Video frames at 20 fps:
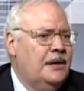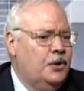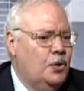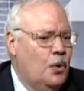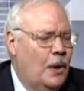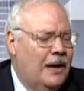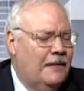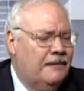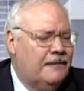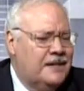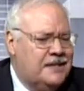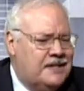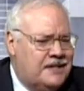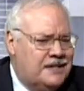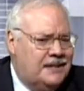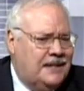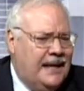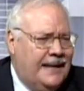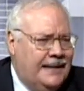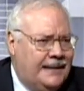You have a
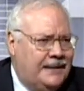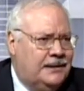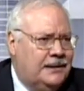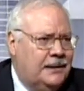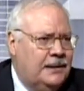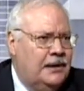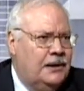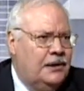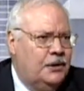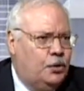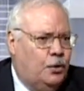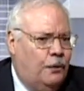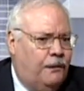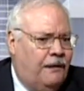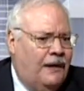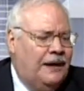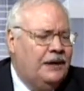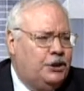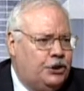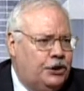state to
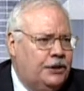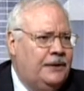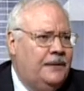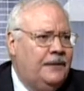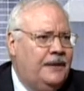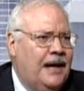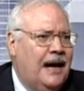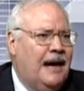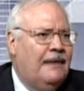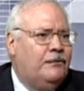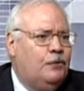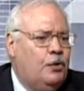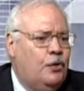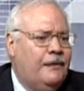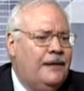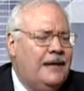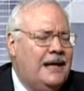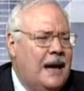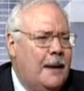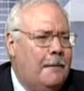function, there have to
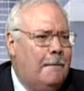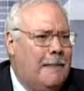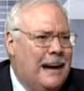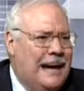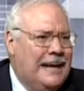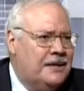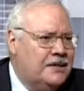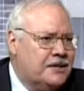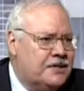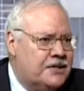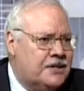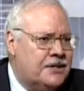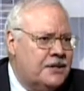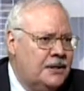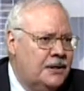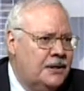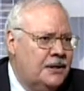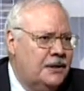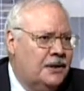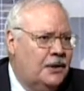be a balance,
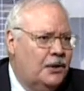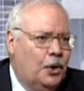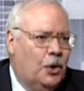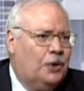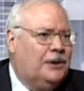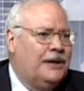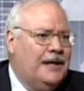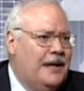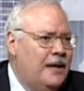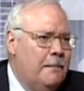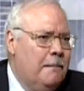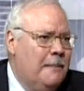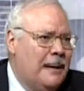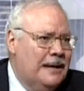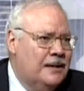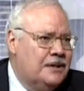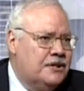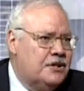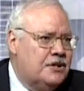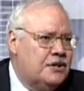not an
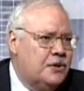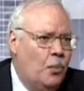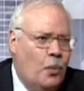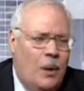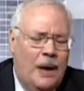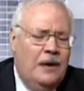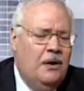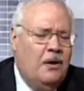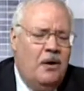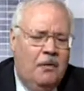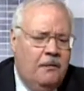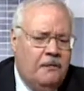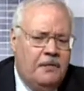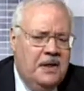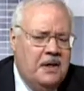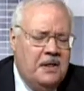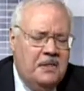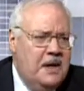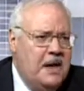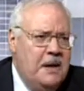imbalance. One of
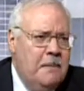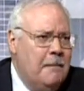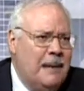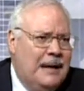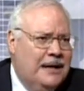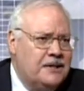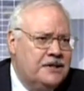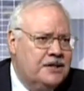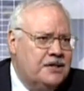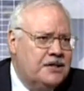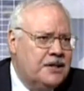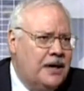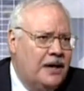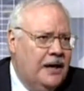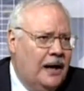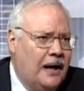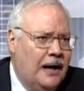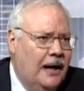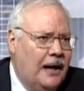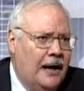the imbalances,
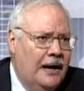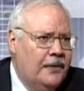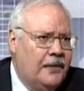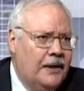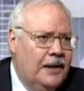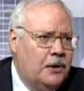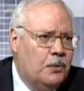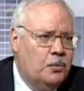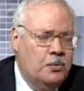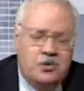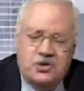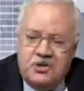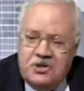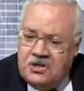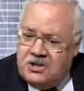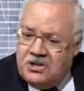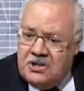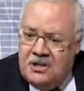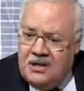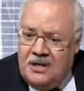I think, which
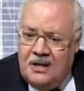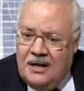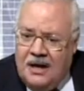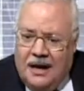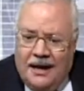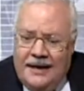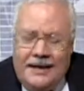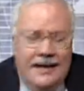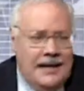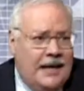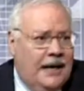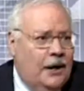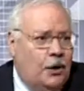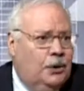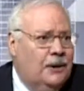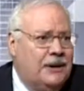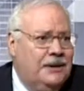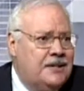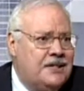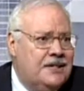is, I really
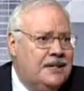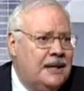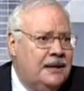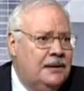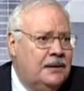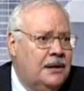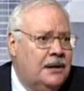cannot understand.